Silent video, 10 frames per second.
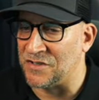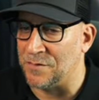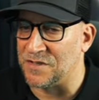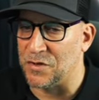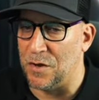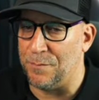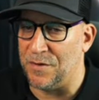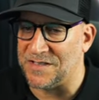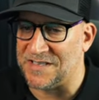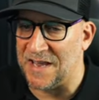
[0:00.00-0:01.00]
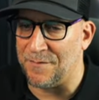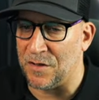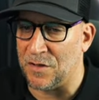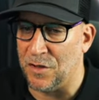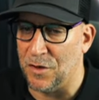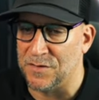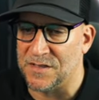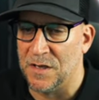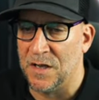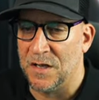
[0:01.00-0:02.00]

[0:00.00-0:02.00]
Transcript: So I'm just going to put save and close.